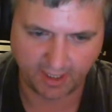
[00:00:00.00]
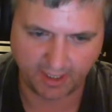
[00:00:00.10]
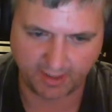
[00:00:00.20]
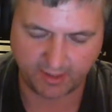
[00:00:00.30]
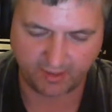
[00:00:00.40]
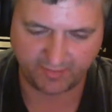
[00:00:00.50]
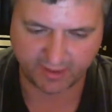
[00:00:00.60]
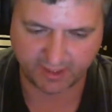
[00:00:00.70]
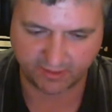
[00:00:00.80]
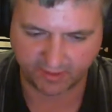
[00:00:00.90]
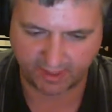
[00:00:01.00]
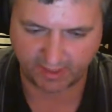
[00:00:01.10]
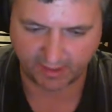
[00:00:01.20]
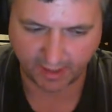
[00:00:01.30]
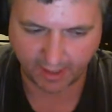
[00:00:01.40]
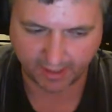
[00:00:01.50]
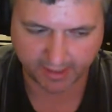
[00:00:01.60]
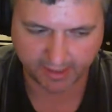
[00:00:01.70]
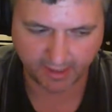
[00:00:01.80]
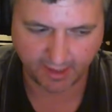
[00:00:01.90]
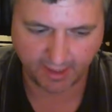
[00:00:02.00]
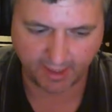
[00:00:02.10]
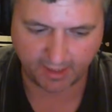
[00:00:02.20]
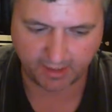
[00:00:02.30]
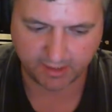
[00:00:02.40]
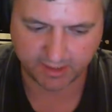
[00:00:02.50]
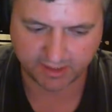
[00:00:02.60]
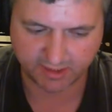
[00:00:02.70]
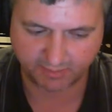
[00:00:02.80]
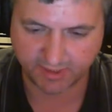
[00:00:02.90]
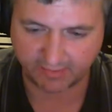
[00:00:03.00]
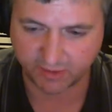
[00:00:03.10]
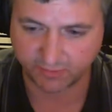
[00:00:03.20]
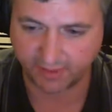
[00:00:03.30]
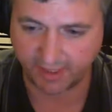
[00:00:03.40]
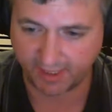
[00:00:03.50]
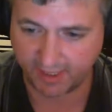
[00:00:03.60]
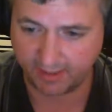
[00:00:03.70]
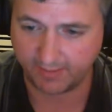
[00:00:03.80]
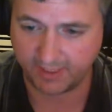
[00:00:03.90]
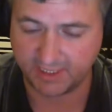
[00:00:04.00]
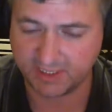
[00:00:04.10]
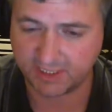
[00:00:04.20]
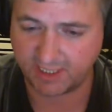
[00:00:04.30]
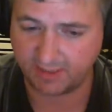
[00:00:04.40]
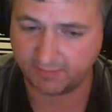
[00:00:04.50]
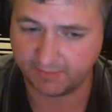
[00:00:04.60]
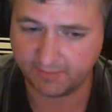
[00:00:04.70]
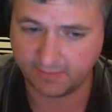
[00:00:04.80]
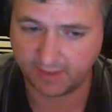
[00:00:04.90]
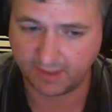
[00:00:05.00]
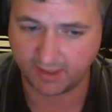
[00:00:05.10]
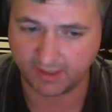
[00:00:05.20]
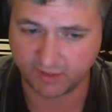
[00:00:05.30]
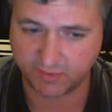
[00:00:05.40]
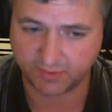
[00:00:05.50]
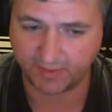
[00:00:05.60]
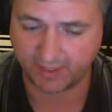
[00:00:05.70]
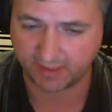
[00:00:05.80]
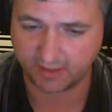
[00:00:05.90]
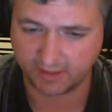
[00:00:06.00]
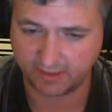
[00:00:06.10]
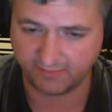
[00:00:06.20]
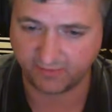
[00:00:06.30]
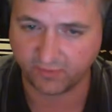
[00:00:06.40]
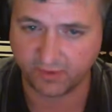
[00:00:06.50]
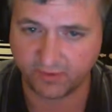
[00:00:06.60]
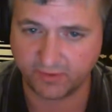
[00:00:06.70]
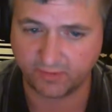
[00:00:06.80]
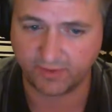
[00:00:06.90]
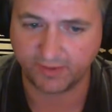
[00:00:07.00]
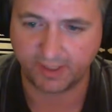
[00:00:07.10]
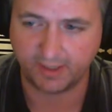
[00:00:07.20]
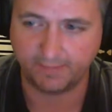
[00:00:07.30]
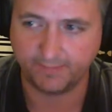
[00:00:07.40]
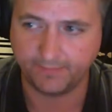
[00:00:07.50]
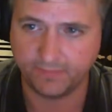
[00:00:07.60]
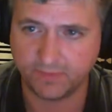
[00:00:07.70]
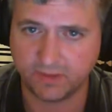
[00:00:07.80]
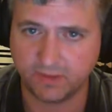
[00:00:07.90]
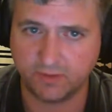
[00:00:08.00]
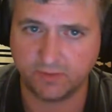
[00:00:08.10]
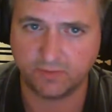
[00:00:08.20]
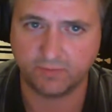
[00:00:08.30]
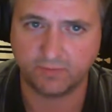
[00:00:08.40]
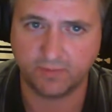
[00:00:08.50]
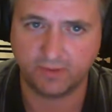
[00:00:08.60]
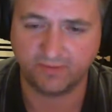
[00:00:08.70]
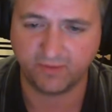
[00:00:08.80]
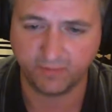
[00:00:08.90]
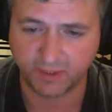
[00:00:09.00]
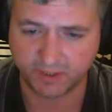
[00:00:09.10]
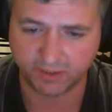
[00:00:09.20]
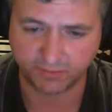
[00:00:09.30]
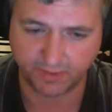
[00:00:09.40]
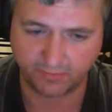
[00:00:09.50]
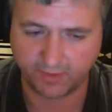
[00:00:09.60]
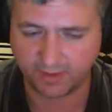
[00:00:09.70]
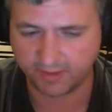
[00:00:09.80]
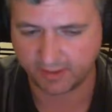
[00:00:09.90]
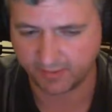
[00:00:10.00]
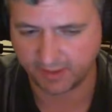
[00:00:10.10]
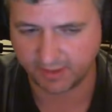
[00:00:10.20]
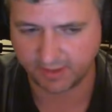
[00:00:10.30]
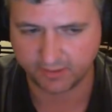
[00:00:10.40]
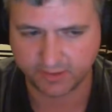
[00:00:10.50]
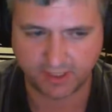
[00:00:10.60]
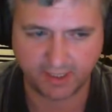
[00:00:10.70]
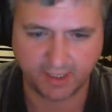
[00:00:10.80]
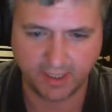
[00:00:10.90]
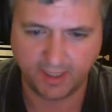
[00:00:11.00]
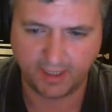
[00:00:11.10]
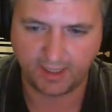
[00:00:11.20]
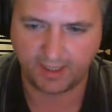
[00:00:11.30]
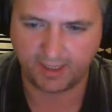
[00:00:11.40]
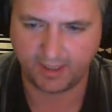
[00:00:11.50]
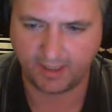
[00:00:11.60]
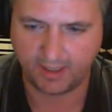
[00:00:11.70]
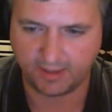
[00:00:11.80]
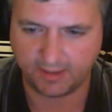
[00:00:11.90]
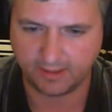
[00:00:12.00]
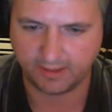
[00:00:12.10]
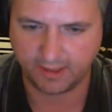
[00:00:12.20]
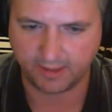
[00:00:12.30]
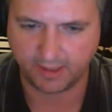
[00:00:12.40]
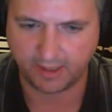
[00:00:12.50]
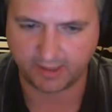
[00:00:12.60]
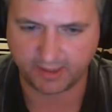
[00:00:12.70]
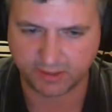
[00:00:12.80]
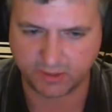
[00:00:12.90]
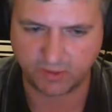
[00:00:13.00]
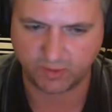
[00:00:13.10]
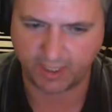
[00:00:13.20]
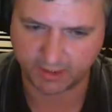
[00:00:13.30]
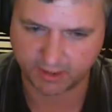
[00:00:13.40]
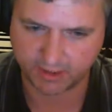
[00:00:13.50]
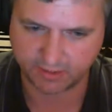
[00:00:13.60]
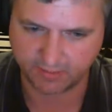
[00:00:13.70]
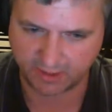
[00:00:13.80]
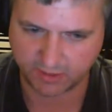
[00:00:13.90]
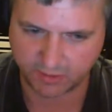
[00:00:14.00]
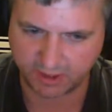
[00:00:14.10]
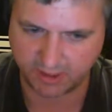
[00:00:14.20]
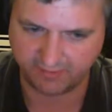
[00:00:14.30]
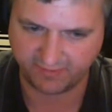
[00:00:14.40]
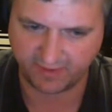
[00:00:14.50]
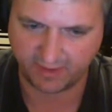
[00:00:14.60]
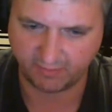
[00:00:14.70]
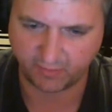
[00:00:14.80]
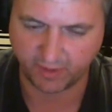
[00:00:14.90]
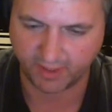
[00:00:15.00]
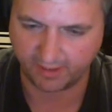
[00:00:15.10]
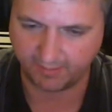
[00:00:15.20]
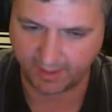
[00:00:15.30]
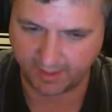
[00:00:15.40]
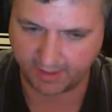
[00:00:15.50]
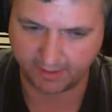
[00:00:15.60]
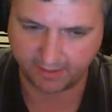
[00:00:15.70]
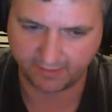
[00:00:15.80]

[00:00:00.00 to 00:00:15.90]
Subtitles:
and then you have this other guy, Locke, and sometimes you're playing him and his team, and it switched back and forth throughout the game. So a few missions you're playing one, then you play on the other side, and Locke is trying to catch Master Chief and bring him in